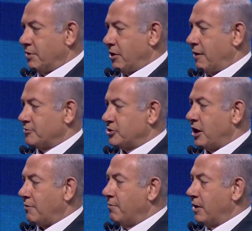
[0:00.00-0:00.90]
perhaps
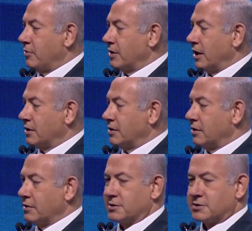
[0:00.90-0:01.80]
Jack Ma would like to
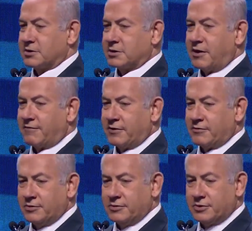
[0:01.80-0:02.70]
know this, the governor
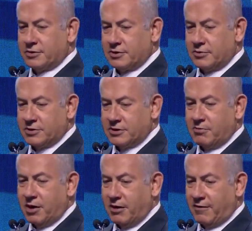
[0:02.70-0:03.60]
of New Jersey was in
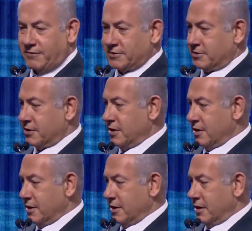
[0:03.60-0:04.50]
my office
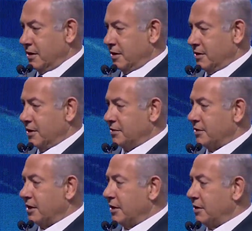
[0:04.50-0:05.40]
the other
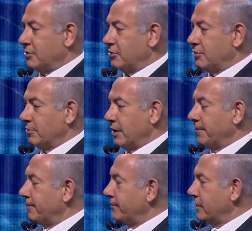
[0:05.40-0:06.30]
day, and he told me
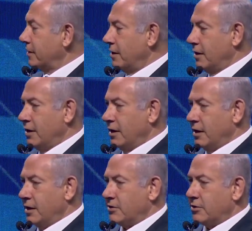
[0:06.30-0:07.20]

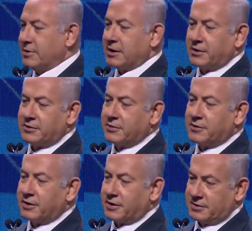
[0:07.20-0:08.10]
there are two
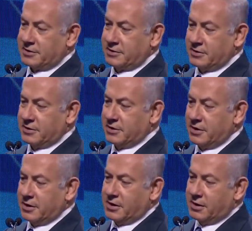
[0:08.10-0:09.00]
things
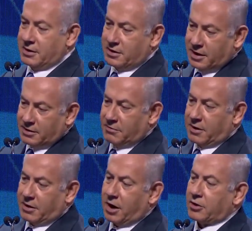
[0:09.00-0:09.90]
that
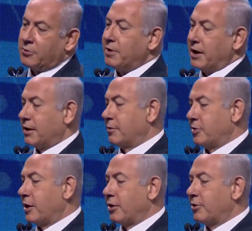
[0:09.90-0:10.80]
are
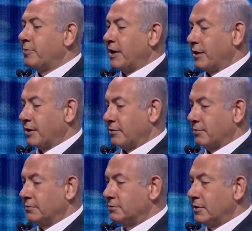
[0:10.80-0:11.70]
preoccupying him.
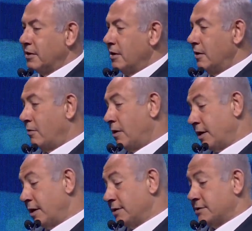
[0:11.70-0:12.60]

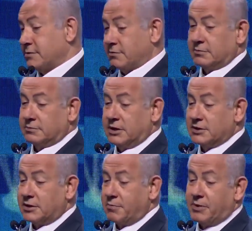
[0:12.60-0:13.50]
One is
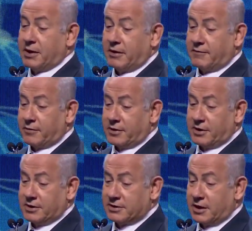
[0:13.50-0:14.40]
he's competing for
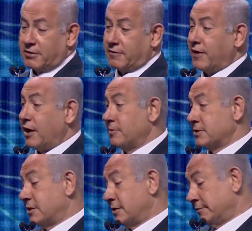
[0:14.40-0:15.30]
the center of
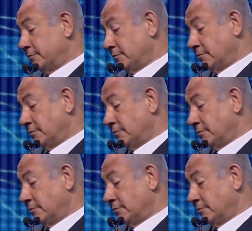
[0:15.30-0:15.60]
Amazon.